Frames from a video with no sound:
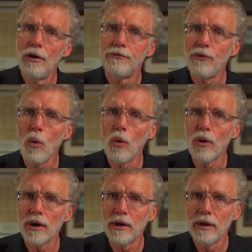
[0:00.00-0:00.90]

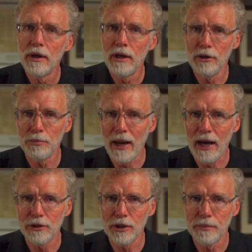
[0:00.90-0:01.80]
for his
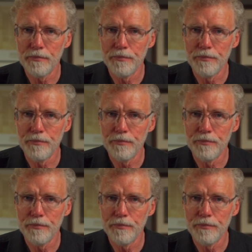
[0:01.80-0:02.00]
passion.